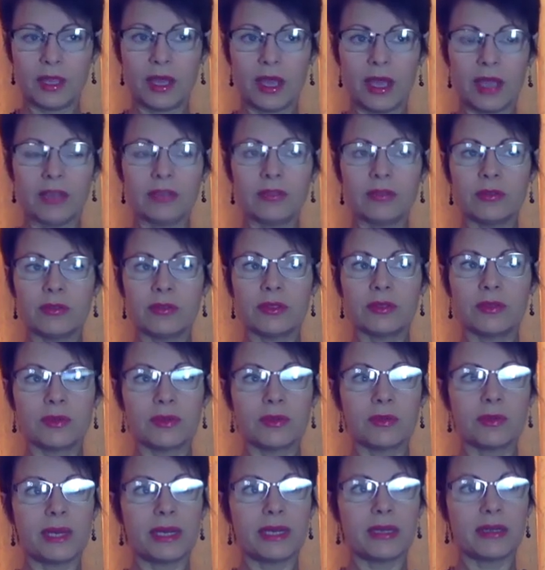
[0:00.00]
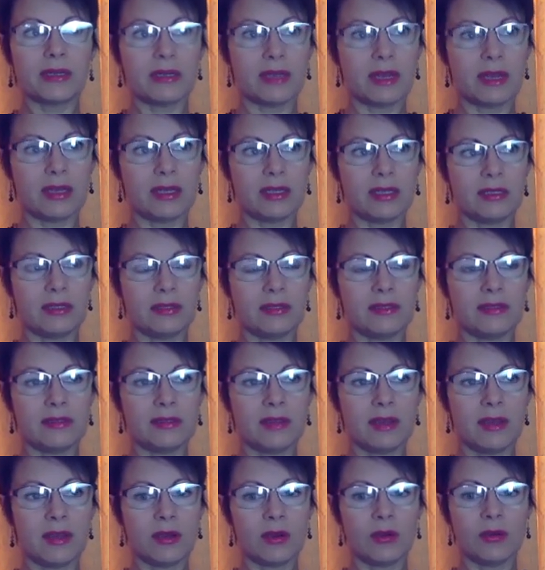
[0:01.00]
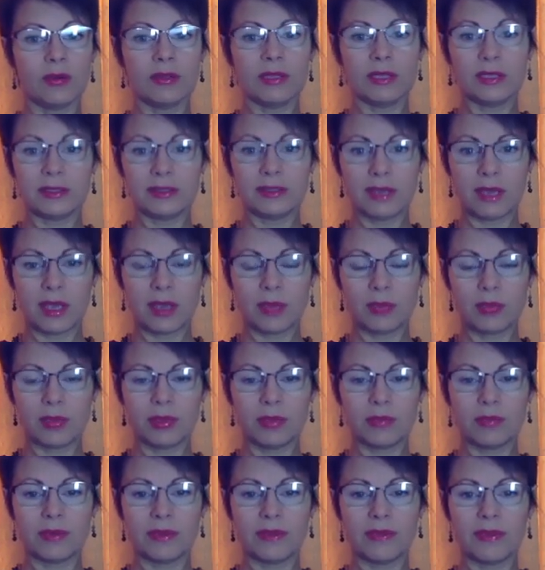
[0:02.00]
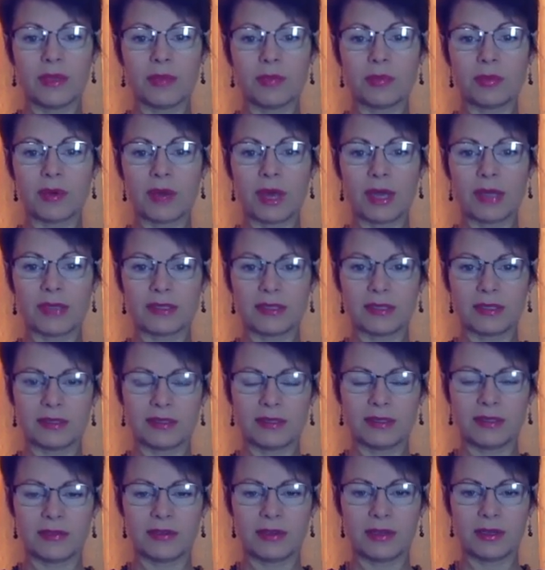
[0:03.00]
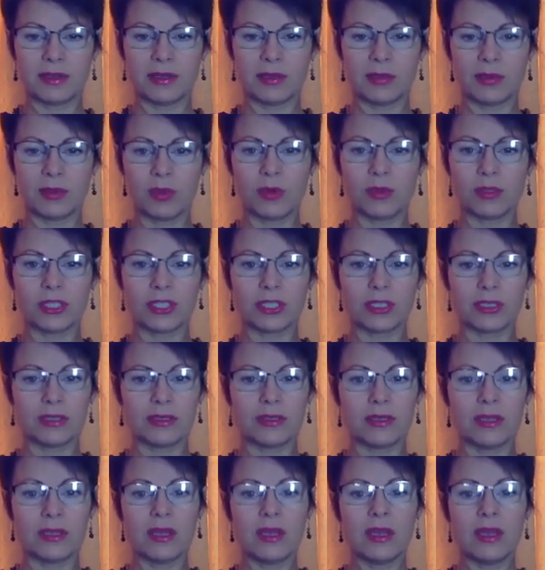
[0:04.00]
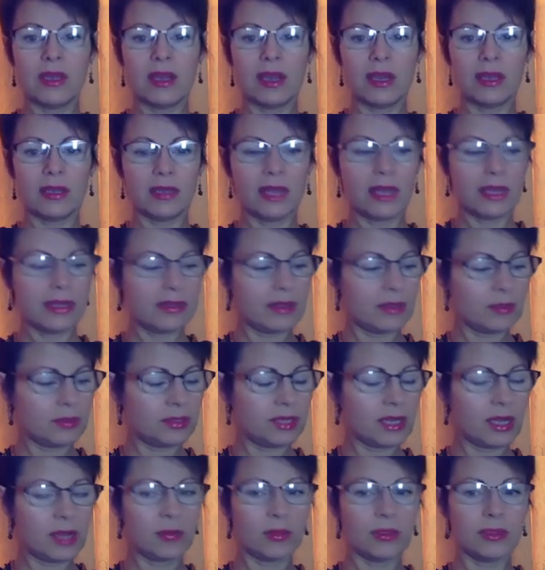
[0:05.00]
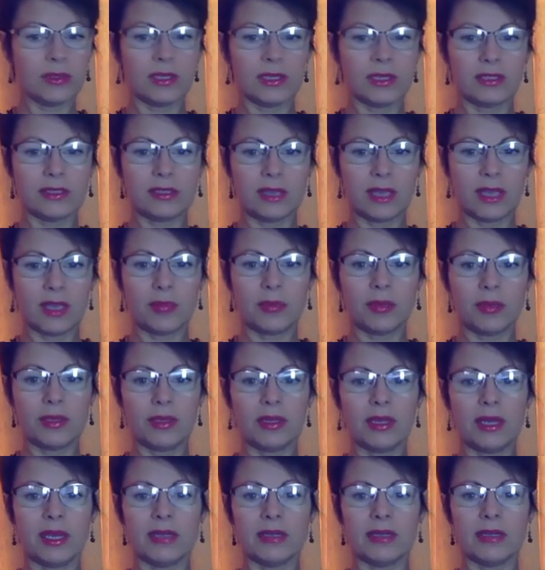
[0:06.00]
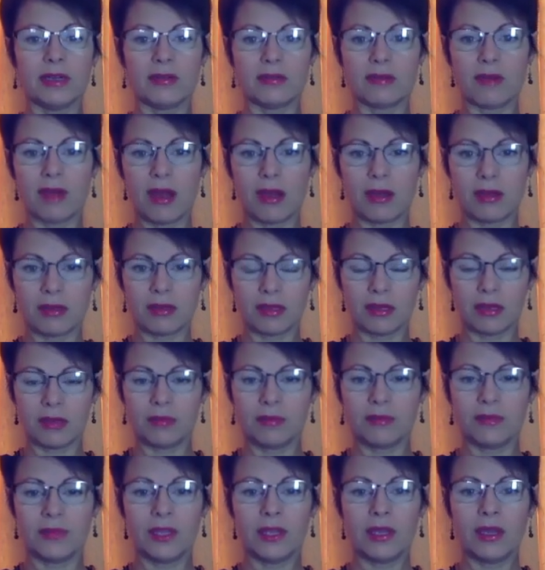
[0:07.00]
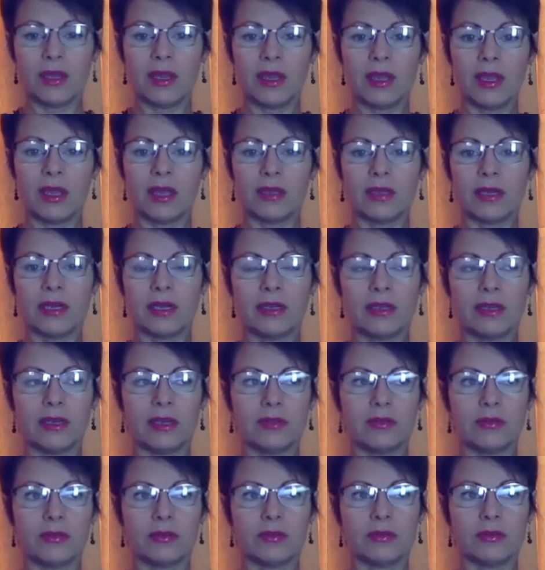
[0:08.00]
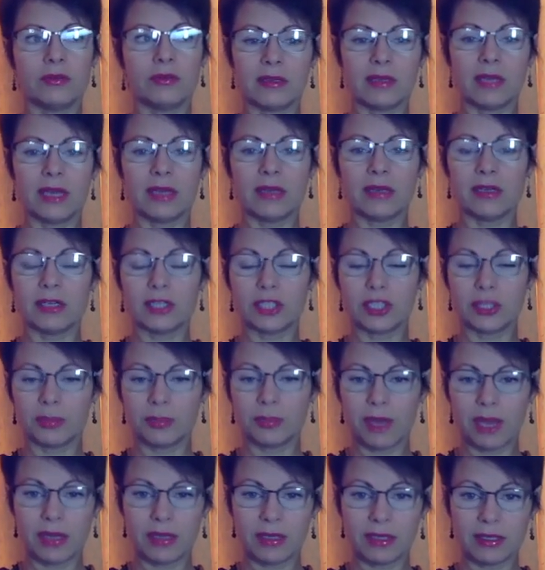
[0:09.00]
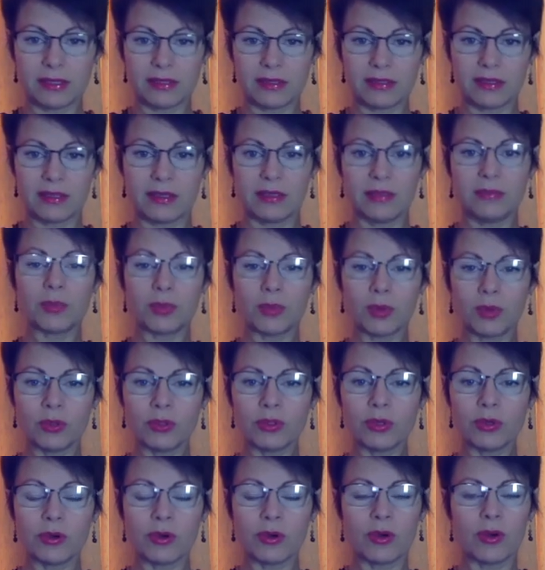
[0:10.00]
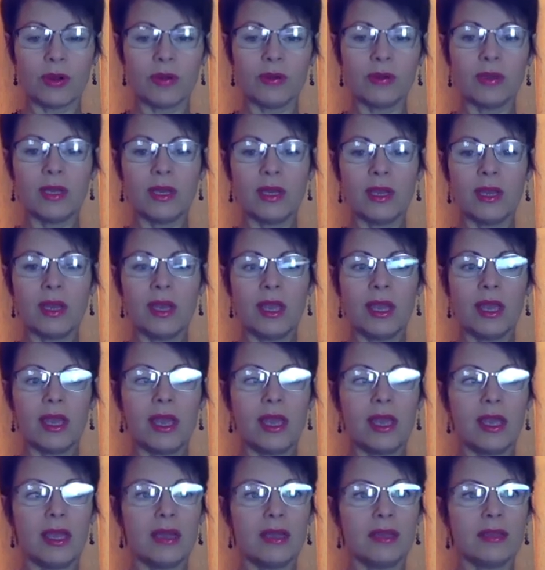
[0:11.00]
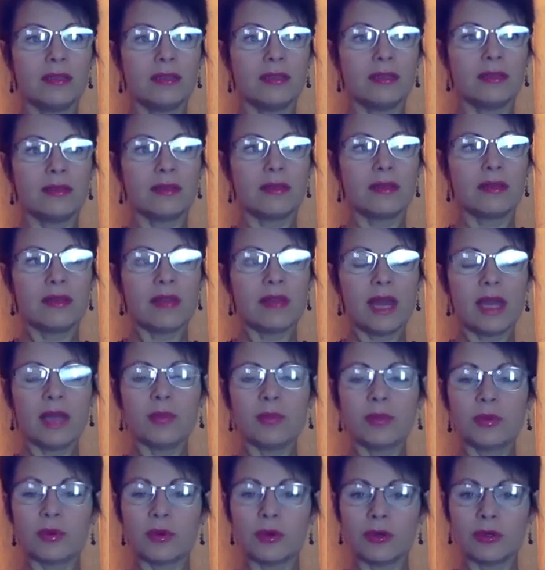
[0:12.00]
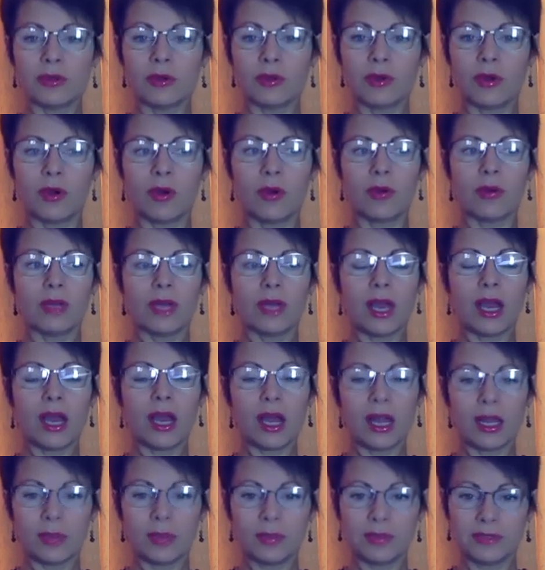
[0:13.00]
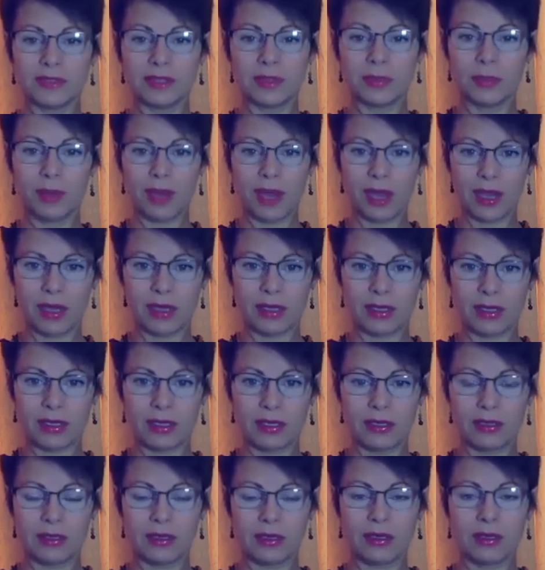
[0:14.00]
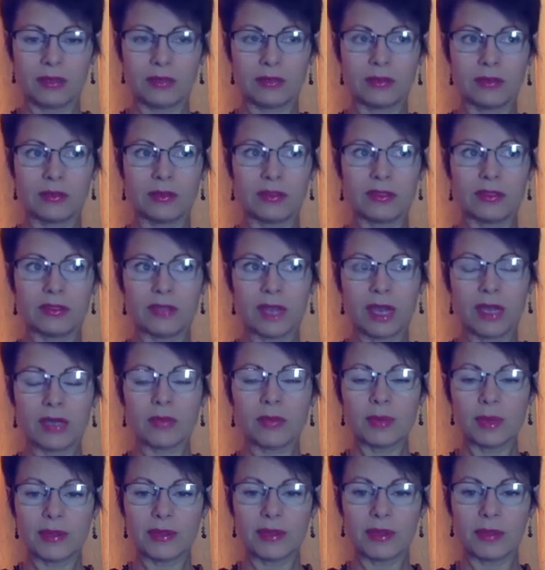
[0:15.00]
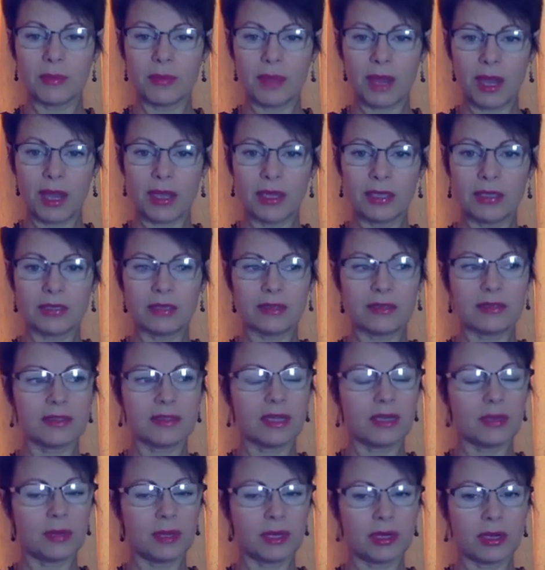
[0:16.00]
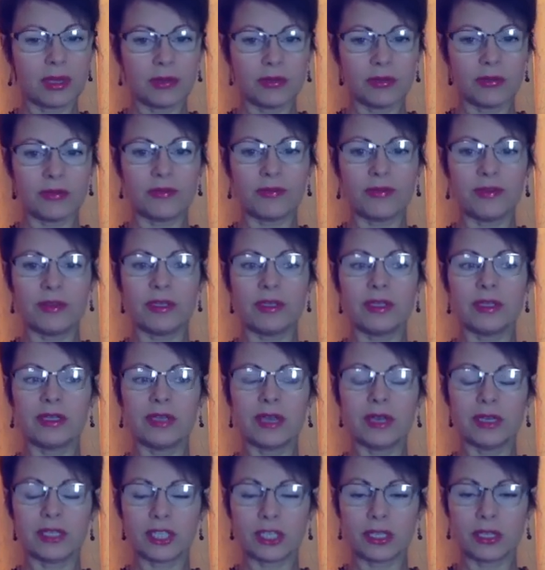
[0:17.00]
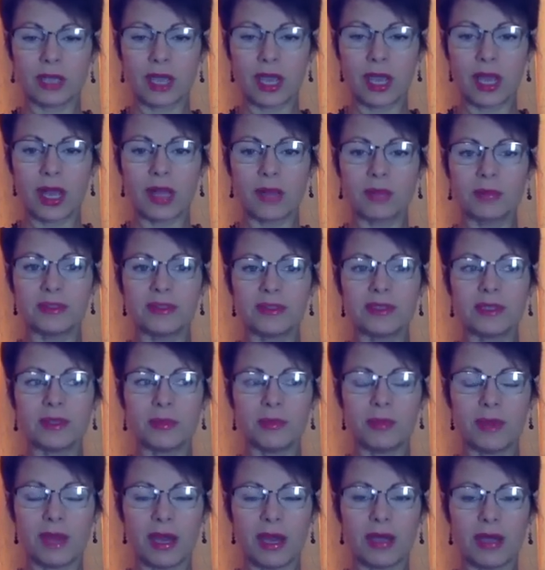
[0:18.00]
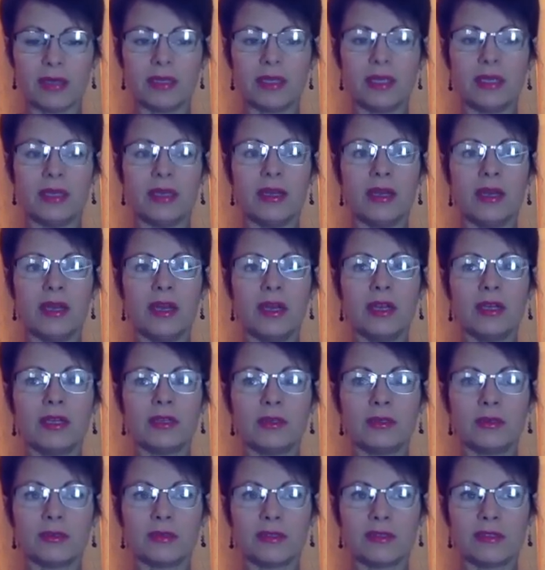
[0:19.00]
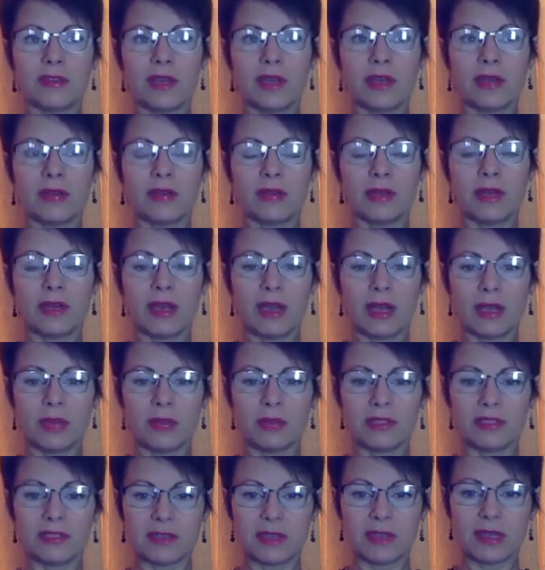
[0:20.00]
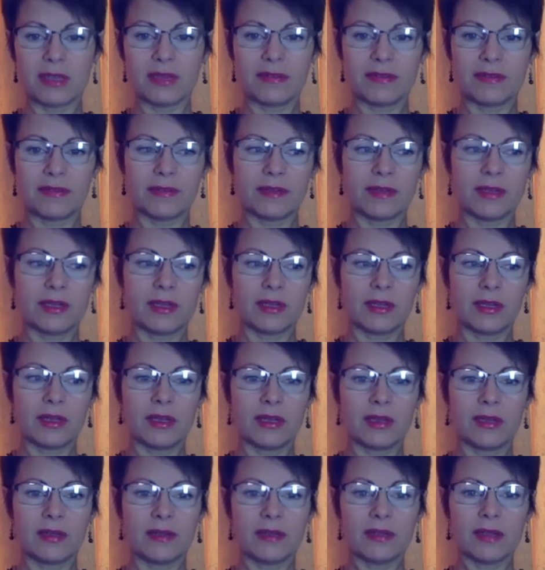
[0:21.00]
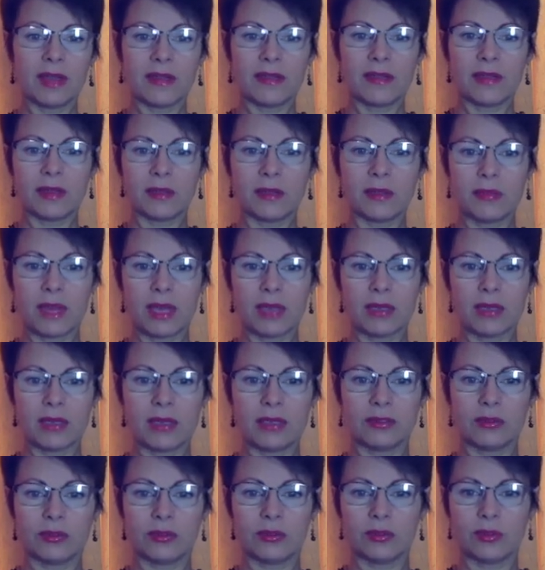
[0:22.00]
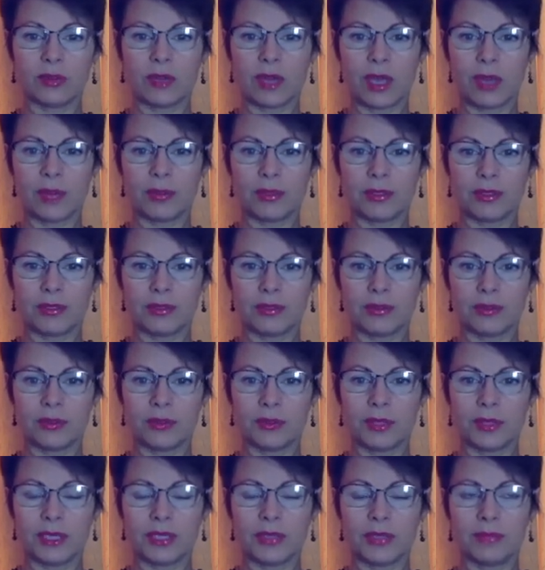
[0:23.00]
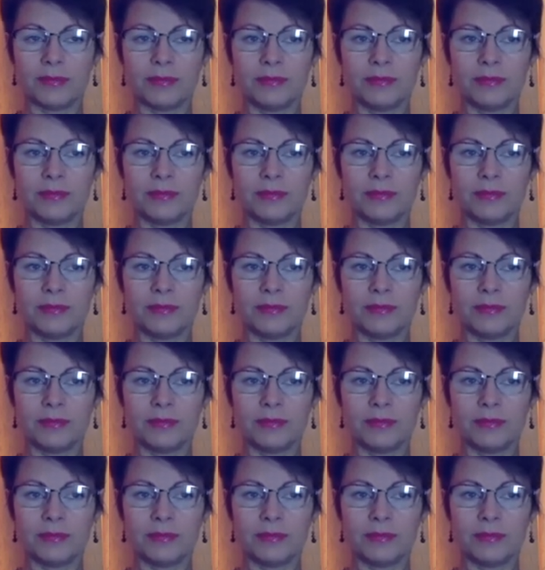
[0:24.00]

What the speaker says: I do it with my clients on the table when they process difficult emotion. I lie them down on the table and I rock them and I do energy balancing protocol. And that protocol helps the body. So it's not about the mind, it's not about how you feel. It actually helps the body to say, okay, I'm safe. Nothing bad is going to happen to me.